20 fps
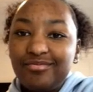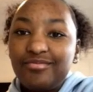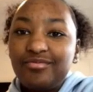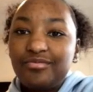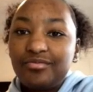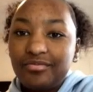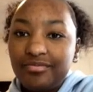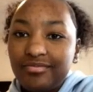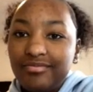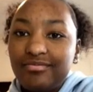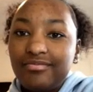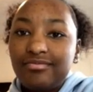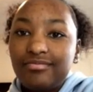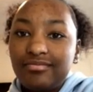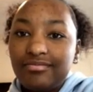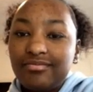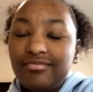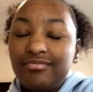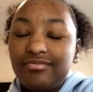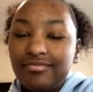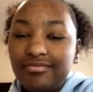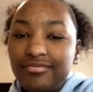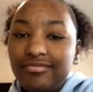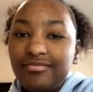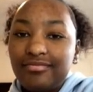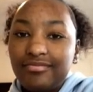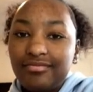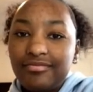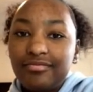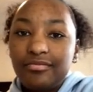
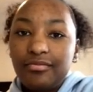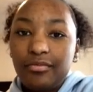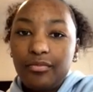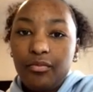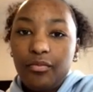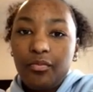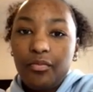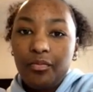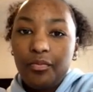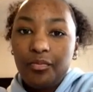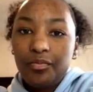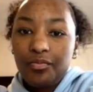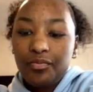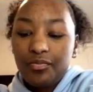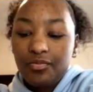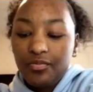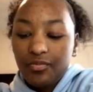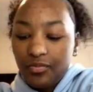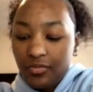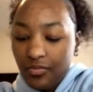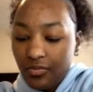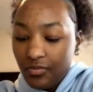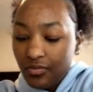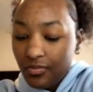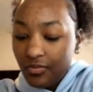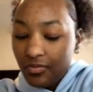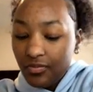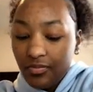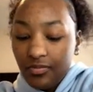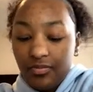
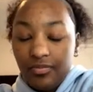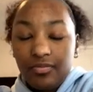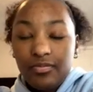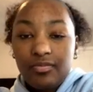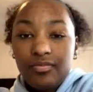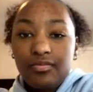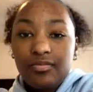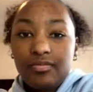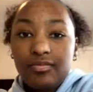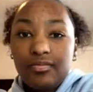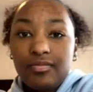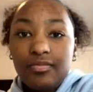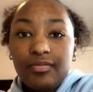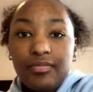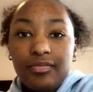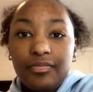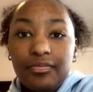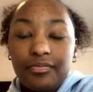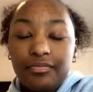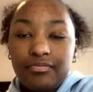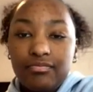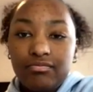No words are spoken by the person on screen.